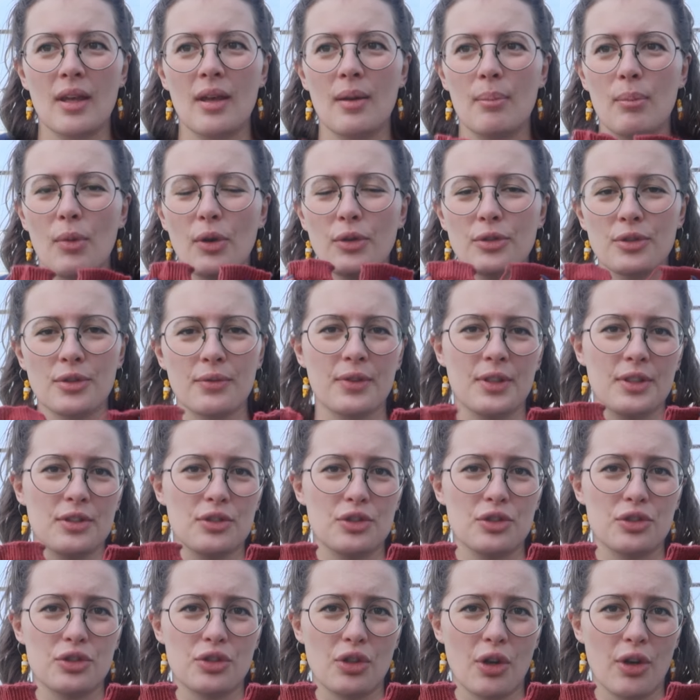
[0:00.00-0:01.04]
most of it
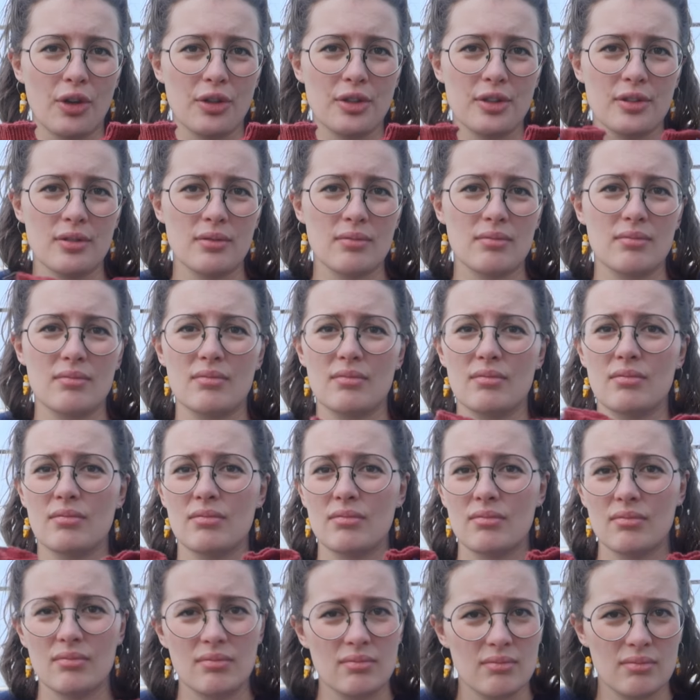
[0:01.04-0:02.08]
is charted,
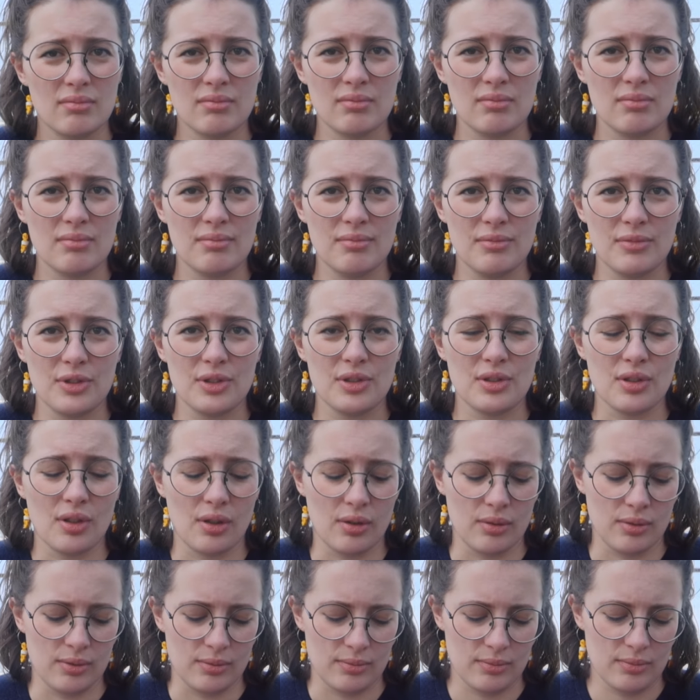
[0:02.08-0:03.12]

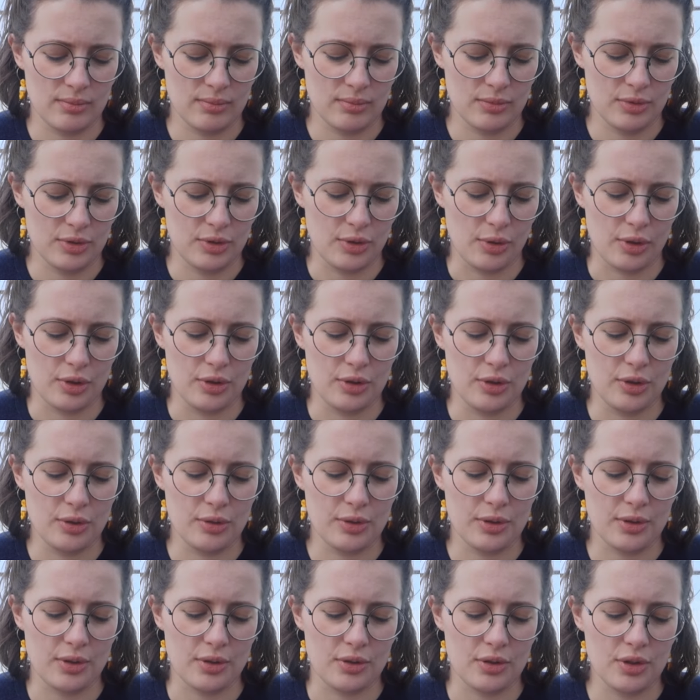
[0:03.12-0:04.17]
so you can
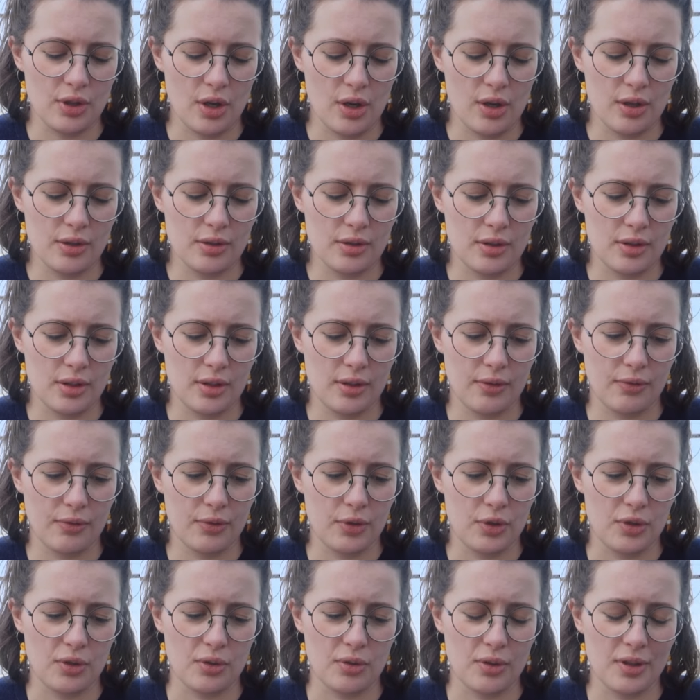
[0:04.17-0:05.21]
use the chart
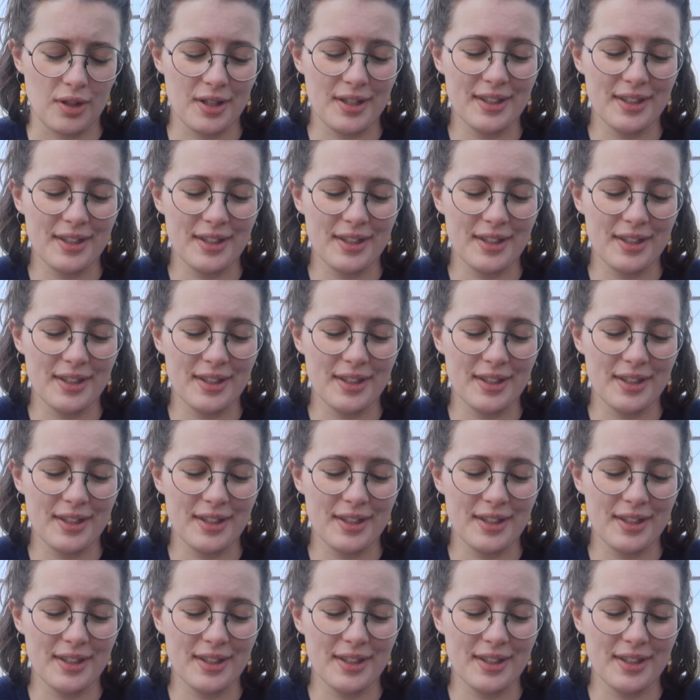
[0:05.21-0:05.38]
if you're